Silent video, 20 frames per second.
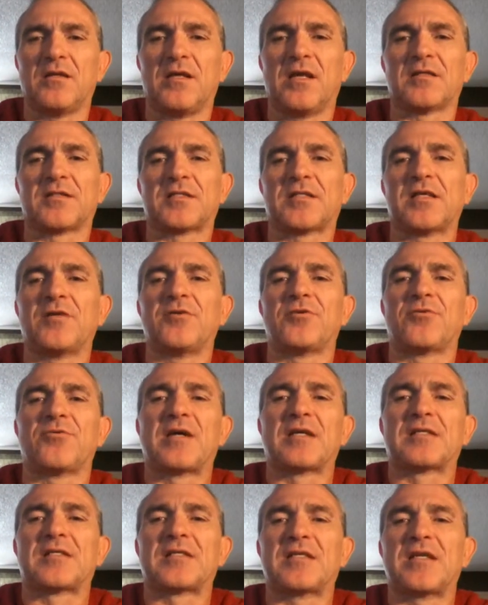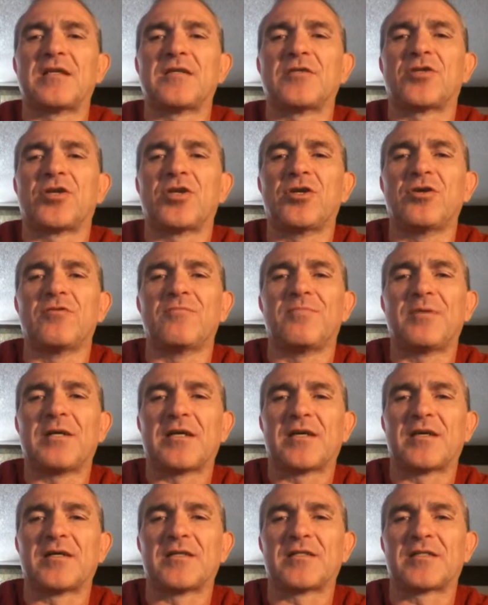it's interesting too
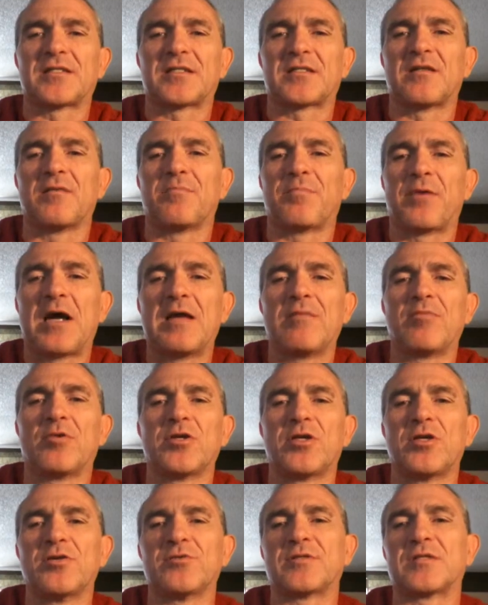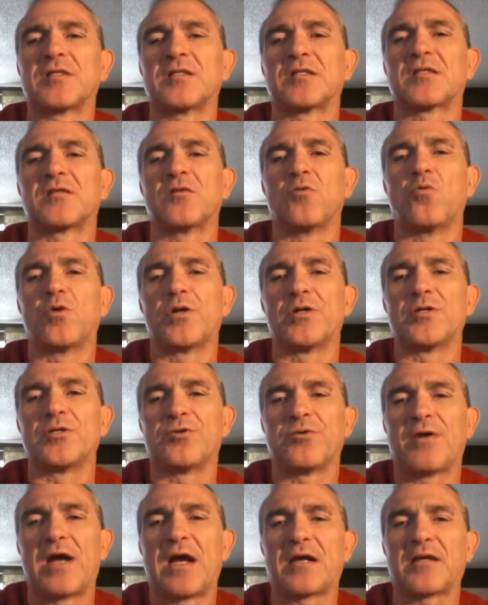because the Bible uses the word
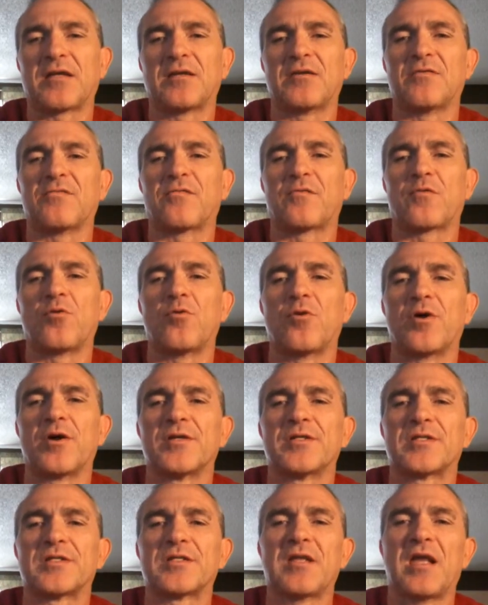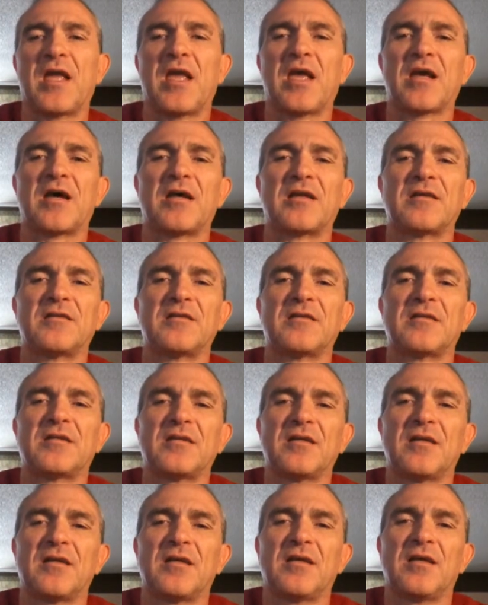dragon, of course, and
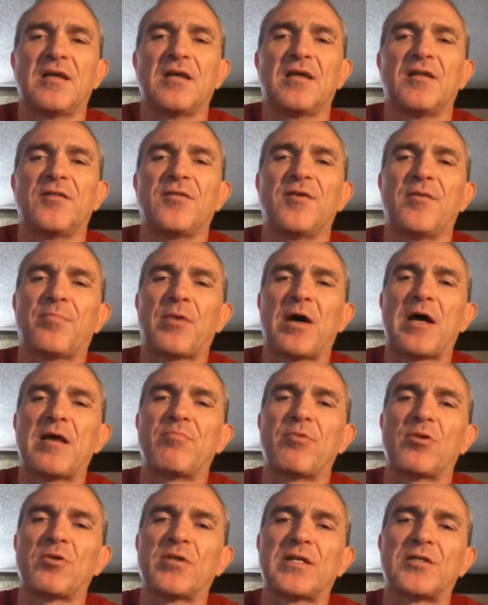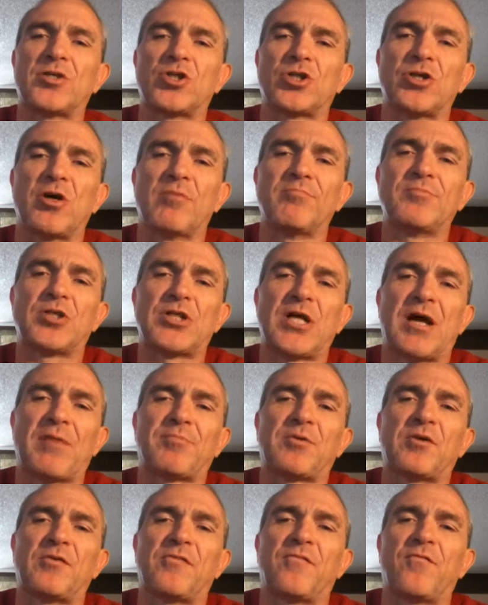the Bible in Job
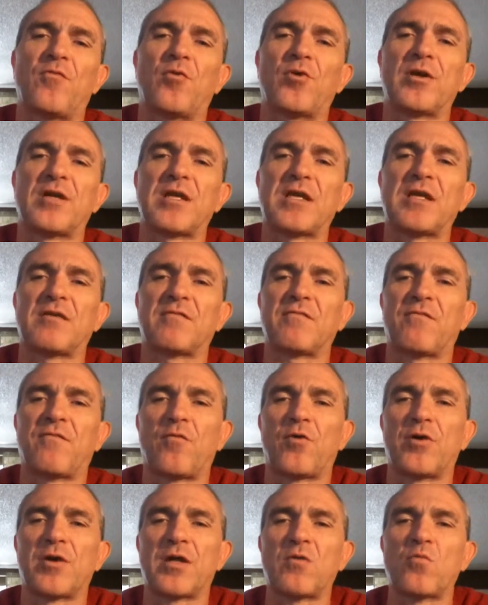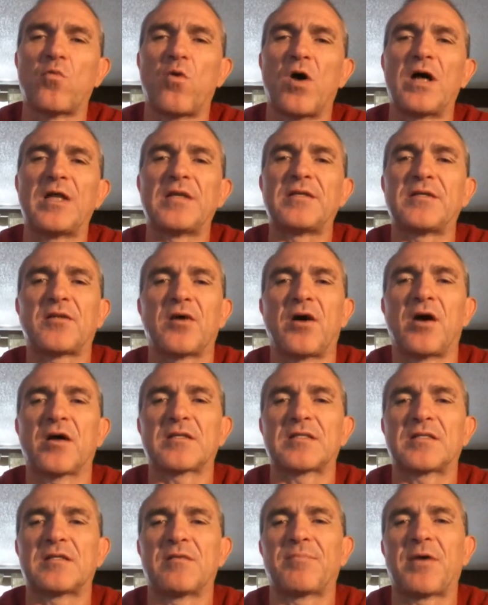chapter 40 and 41
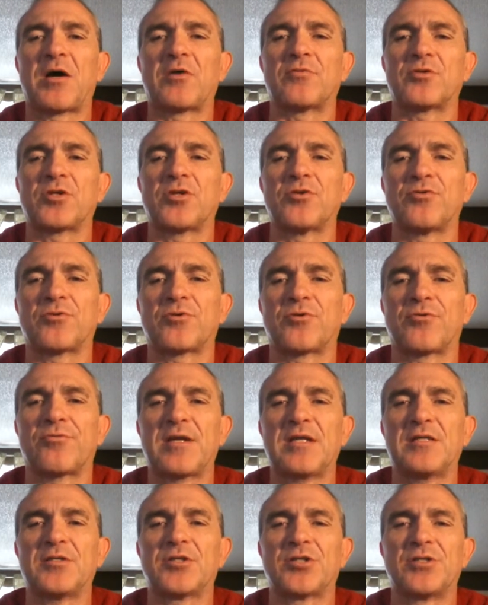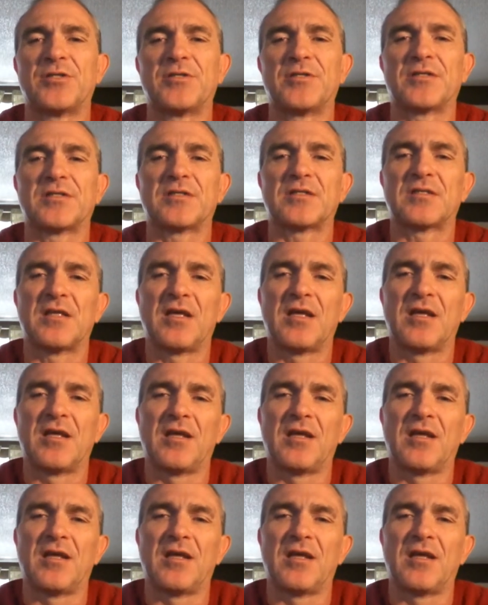talks about two creatures